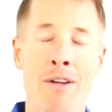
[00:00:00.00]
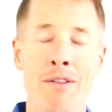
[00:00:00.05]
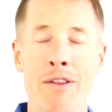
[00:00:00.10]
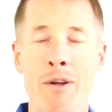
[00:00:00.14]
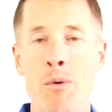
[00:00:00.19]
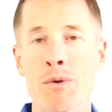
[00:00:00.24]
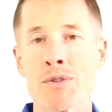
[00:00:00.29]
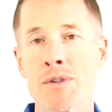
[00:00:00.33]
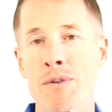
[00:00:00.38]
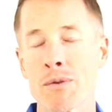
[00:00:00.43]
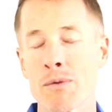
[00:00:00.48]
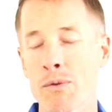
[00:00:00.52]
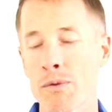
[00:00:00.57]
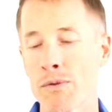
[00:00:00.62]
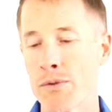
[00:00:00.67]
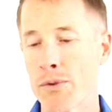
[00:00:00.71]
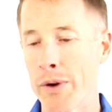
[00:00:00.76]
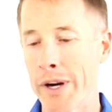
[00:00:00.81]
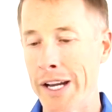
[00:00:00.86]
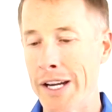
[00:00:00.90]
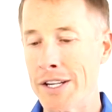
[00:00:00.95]
There was a
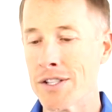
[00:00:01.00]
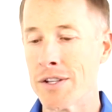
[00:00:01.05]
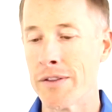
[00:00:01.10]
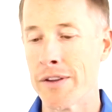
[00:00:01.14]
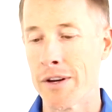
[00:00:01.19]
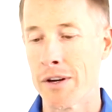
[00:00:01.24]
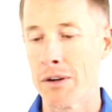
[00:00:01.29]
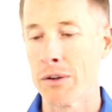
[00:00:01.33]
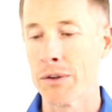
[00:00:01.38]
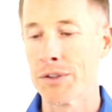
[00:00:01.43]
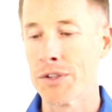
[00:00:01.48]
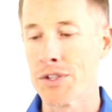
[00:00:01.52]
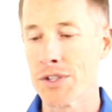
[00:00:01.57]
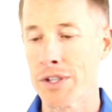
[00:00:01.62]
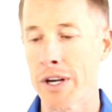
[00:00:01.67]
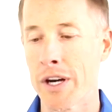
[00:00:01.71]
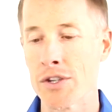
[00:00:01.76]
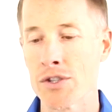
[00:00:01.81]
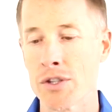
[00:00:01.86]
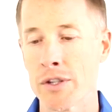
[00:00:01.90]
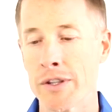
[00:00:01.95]
phrase in there, a little
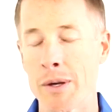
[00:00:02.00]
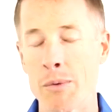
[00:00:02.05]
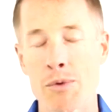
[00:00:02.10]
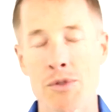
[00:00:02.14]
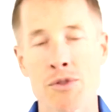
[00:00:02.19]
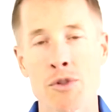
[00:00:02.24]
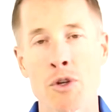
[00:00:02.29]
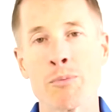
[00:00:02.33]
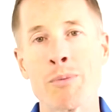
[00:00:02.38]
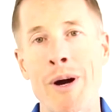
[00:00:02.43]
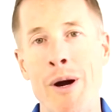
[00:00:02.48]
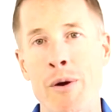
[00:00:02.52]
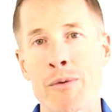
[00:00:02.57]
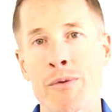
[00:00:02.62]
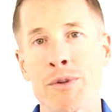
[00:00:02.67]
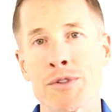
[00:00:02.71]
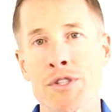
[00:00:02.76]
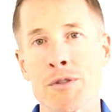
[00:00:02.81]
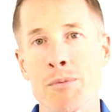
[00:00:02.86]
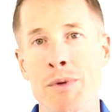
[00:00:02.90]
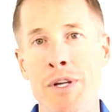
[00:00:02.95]
discussion that was so
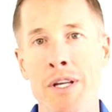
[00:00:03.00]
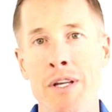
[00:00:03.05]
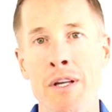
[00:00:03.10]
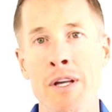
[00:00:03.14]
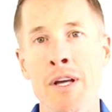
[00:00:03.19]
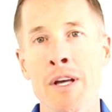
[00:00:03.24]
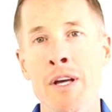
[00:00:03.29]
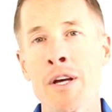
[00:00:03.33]
powerful to me,